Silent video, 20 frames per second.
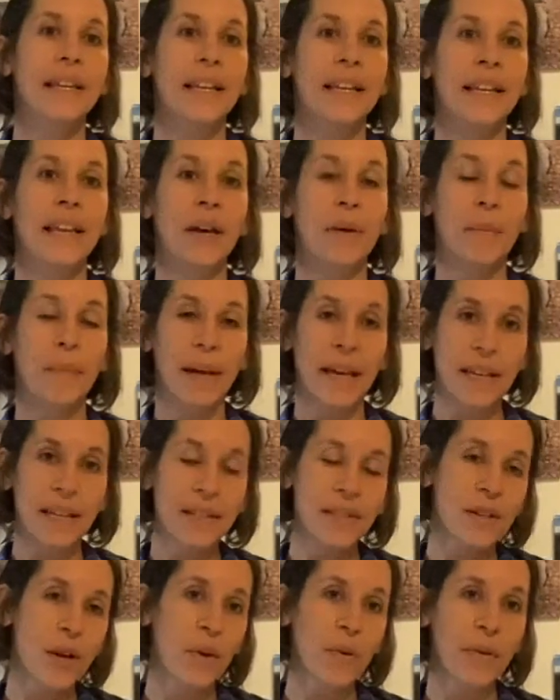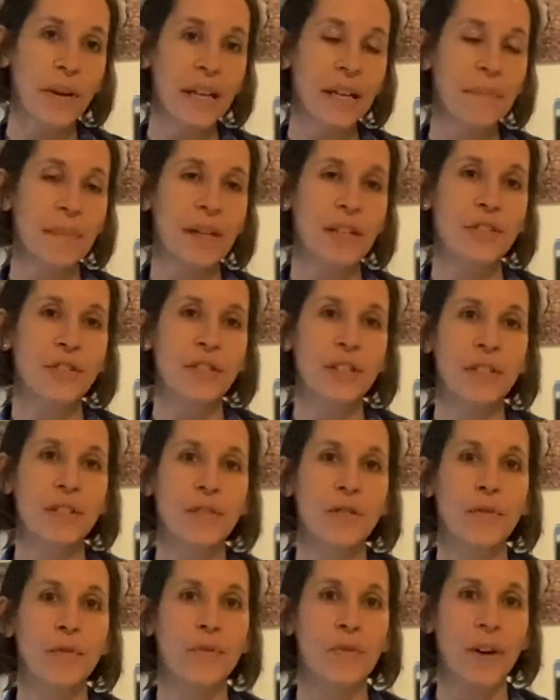Now, May has already
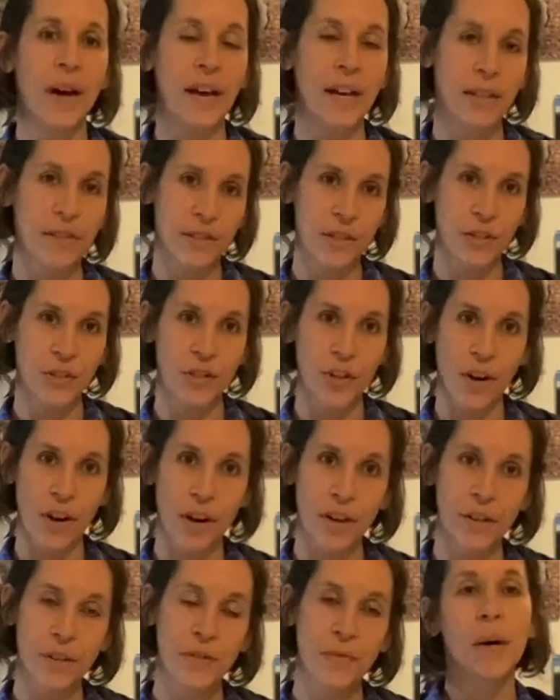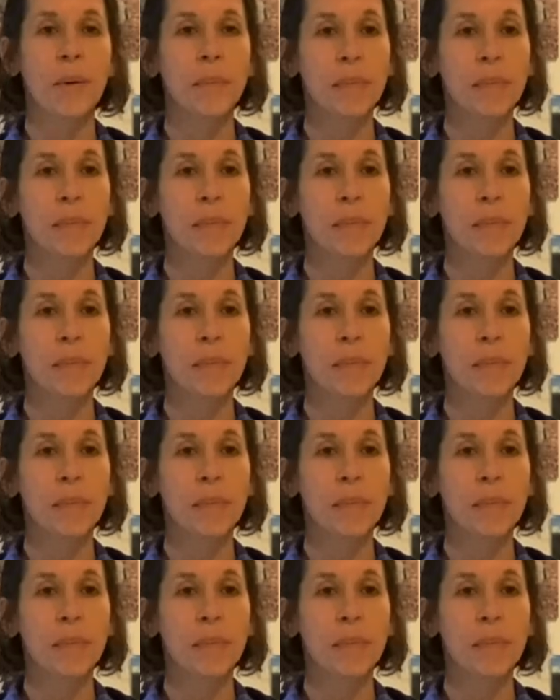mentioned vials and jars,